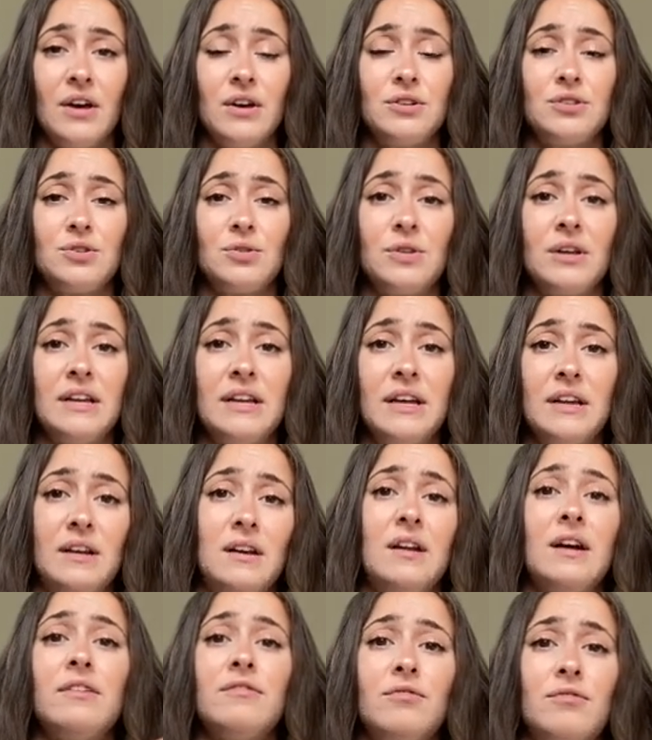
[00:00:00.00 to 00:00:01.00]
So they need
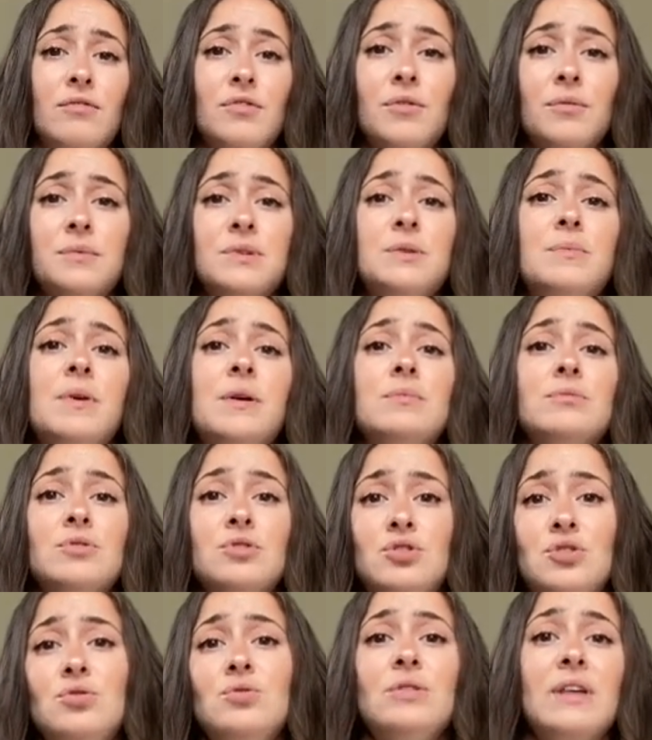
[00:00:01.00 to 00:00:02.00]
enough room to be able to
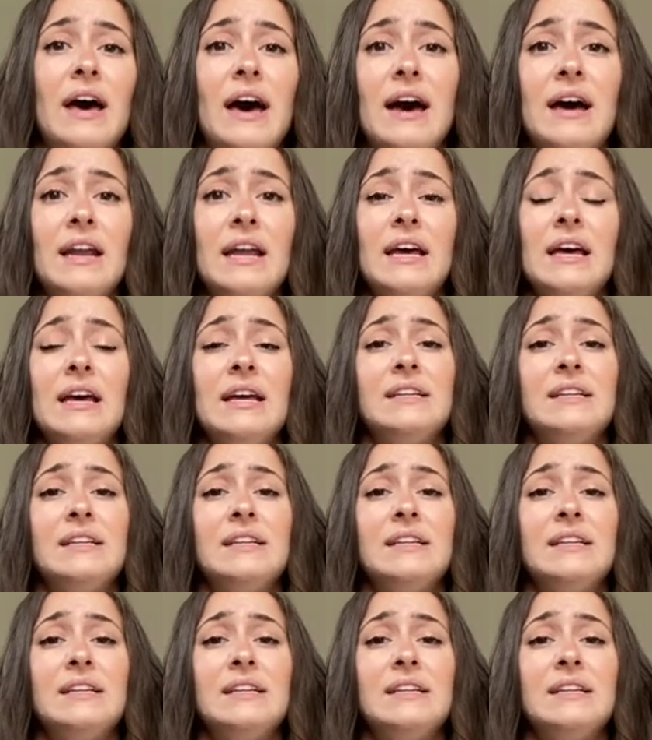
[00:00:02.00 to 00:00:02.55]
do that.